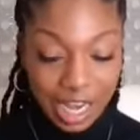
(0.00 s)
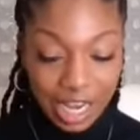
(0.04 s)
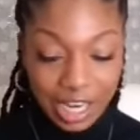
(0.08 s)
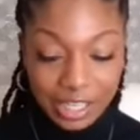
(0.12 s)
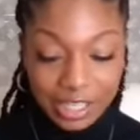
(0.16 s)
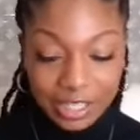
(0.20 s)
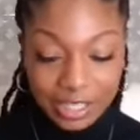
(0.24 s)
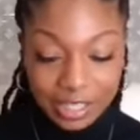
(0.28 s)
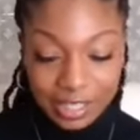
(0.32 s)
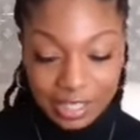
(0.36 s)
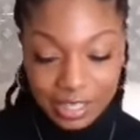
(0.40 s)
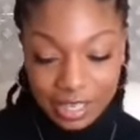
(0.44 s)

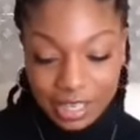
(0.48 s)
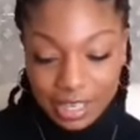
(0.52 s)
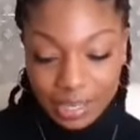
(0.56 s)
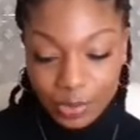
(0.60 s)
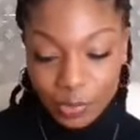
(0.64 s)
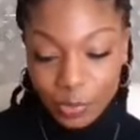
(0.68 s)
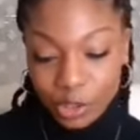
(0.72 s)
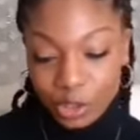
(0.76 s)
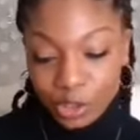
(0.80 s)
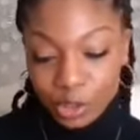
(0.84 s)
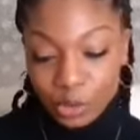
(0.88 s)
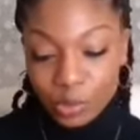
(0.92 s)

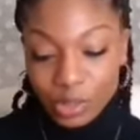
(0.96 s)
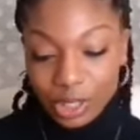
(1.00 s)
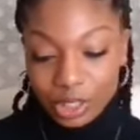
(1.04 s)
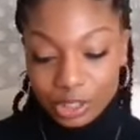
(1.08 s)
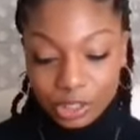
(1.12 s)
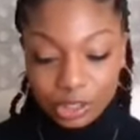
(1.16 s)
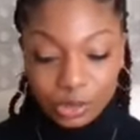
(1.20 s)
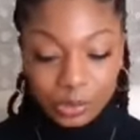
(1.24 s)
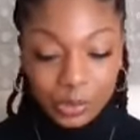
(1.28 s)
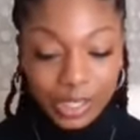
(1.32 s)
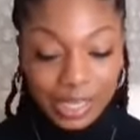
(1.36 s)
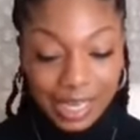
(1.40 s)
understand what you are
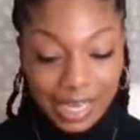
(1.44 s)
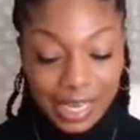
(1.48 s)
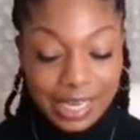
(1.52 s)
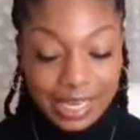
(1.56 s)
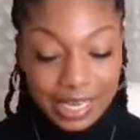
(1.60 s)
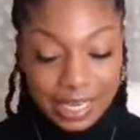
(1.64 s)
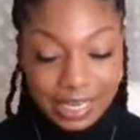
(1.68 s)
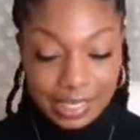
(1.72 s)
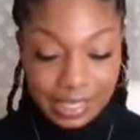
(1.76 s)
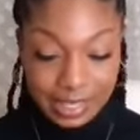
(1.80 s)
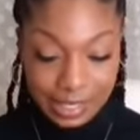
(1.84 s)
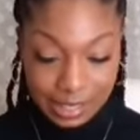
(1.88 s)
doing
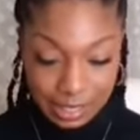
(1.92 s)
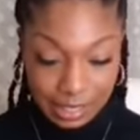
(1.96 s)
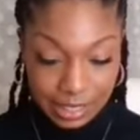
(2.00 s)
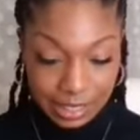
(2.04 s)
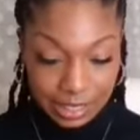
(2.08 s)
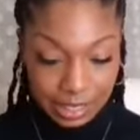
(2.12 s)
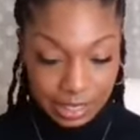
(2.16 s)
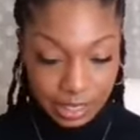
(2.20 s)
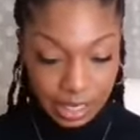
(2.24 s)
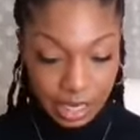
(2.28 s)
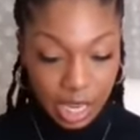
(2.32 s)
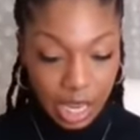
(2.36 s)
in this
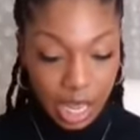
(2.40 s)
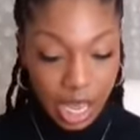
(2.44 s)
season.